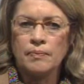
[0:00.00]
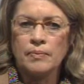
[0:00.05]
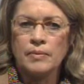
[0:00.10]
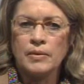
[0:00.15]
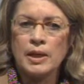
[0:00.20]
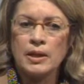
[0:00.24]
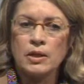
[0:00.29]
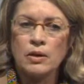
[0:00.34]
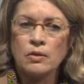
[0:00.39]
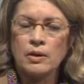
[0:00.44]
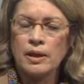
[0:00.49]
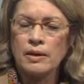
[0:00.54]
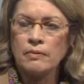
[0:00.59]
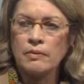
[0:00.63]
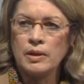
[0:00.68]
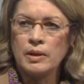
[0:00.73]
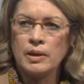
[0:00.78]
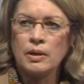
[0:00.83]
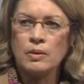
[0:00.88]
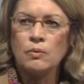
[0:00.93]
they don't have
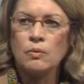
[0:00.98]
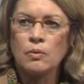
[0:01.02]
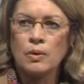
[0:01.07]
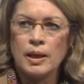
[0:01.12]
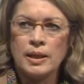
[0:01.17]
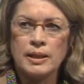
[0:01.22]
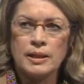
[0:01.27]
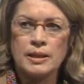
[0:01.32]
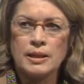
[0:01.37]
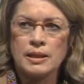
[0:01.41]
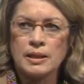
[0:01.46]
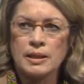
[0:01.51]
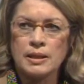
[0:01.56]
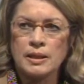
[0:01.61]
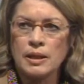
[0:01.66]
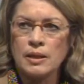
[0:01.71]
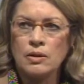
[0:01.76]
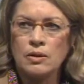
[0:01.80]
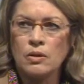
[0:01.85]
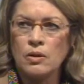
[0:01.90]
any right to
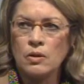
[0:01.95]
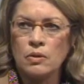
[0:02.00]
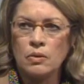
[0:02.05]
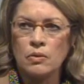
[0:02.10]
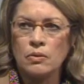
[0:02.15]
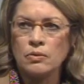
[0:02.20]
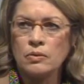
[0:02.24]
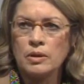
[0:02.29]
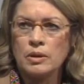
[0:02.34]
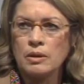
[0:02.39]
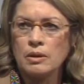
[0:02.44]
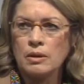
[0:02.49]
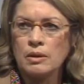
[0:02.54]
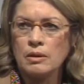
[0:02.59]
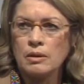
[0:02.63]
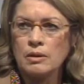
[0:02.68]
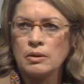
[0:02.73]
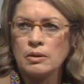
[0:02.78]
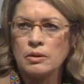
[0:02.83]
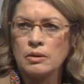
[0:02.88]
say no to
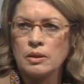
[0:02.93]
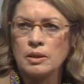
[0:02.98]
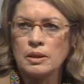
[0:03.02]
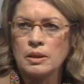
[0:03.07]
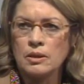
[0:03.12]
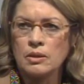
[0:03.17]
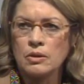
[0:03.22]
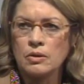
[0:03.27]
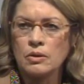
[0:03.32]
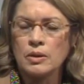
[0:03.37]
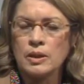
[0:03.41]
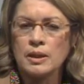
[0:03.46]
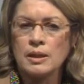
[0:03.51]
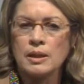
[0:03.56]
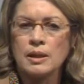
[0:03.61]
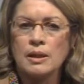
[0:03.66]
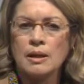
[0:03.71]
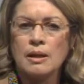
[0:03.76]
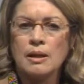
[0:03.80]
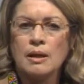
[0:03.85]
the district.
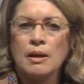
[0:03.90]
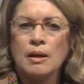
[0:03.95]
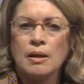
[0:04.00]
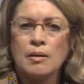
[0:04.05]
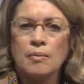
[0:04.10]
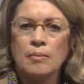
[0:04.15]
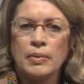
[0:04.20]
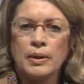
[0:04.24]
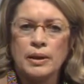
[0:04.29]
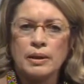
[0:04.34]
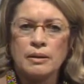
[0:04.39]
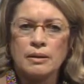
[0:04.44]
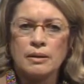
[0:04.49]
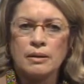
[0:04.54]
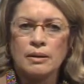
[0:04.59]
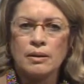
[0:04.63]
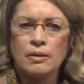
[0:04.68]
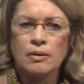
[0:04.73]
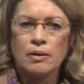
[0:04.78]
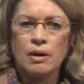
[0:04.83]
But
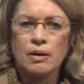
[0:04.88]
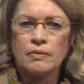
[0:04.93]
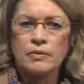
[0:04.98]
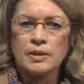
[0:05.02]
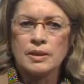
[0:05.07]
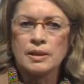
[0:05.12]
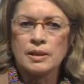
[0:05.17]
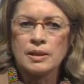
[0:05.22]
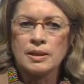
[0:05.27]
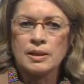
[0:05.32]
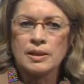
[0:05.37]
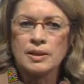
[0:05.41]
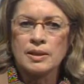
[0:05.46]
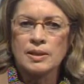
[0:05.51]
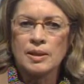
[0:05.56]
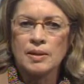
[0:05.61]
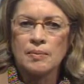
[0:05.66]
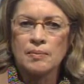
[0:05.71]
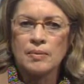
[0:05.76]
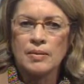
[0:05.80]
there obviously is
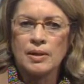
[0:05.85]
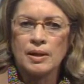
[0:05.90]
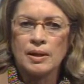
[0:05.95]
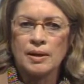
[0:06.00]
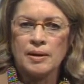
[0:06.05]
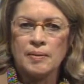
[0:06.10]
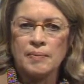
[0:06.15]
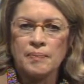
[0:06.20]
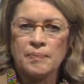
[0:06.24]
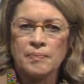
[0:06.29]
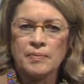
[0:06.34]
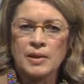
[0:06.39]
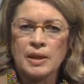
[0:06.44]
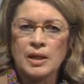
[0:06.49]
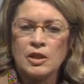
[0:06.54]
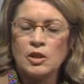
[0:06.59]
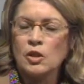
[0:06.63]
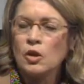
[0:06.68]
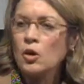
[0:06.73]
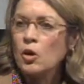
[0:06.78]
some
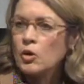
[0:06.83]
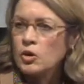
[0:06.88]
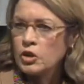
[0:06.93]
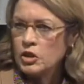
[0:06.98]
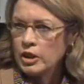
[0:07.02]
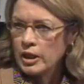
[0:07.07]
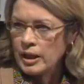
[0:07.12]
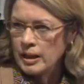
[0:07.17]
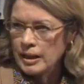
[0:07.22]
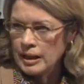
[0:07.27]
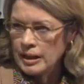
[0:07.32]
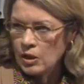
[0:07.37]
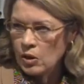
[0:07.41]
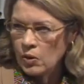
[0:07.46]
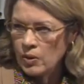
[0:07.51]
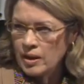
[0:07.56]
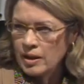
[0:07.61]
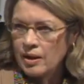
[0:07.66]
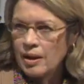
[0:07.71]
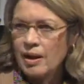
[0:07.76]
negotiating
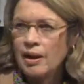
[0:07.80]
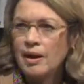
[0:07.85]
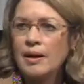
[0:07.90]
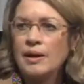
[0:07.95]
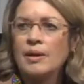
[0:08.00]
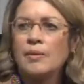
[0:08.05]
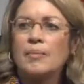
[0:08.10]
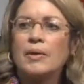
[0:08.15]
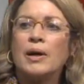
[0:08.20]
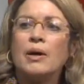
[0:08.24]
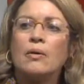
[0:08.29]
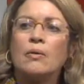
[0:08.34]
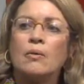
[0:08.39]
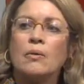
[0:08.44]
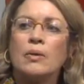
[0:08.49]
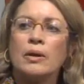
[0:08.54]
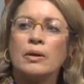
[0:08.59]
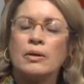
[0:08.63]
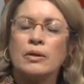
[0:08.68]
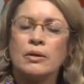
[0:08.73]
going on about
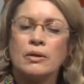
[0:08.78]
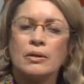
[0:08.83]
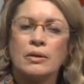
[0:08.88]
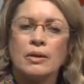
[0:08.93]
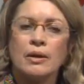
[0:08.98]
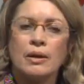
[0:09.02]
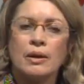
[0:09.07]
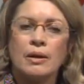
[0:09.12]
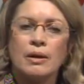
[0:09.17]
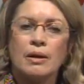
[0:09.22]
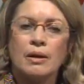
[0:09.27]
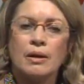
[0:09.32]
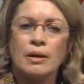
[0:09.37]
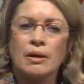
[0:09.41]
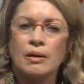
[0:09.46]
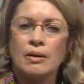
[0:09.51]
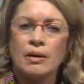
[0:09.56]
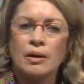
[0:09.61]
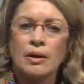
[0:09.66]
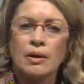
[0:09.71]
whether
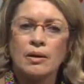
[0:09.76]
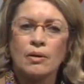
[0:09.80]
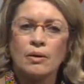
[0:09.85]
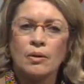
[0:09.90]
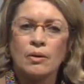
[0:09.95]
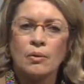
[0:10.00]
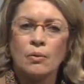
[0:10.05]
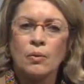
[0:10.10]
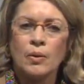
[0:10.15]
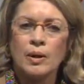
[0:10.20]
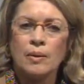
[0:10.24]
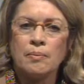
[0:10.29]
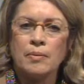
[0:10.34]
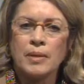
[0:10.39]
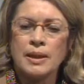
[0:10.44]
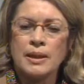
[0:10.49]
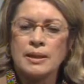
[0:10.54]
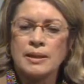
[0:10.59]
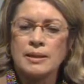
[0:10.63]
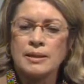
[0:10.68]
or what
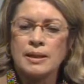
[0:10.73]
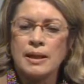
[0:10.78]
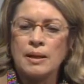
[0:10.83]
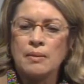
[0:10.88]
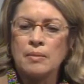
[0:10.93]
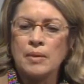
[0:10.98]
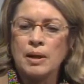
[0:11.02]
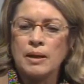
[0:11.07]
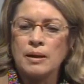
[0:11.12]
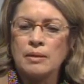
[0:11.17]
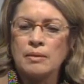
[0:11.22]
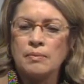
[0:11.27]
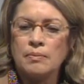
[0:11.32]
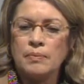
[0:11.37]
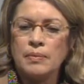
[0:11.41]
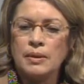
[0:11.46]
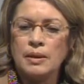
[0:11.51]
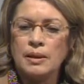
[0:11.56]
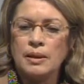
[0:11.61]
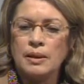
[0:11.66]
monies they might
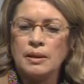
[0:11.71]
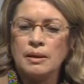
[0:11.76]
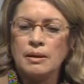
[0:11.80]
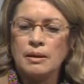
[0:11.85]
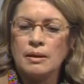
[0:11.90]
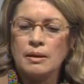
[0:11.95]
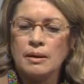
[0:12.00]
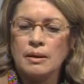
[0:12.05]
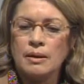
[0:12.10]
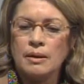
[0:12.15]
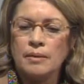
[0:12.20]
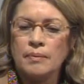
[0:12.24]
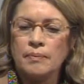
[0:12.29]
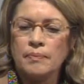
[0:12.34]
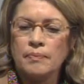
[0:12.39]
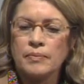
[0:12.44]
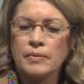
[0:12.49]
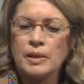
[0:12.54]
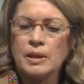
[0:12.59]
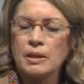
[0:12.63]
be
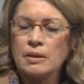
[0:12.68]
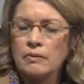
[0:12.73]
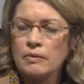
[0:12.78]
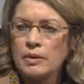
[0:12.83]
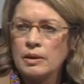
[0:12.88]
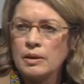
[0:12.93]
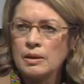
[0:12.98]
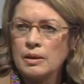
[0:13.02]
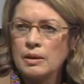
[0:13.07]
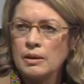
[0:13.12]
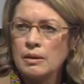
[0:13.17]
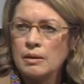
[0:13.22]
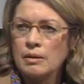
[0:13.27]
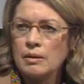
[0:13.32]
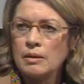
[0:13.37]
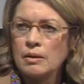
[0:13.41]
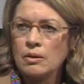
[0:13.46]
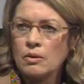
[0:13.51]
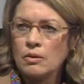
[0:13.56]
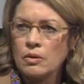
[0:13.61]
given in
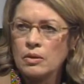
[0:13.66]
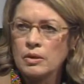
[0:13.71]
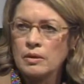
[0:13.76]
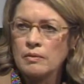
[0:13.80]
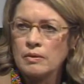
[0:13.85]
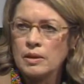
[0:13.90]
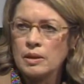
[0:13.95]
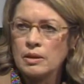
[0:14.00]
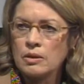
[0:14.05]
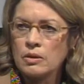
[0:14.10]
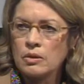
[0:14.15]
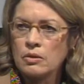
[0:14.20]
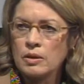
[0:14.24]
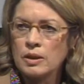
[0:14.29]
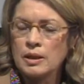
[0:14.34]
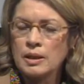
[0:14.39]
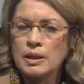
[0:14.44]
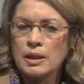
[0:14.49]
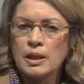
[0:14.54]
the course of the district.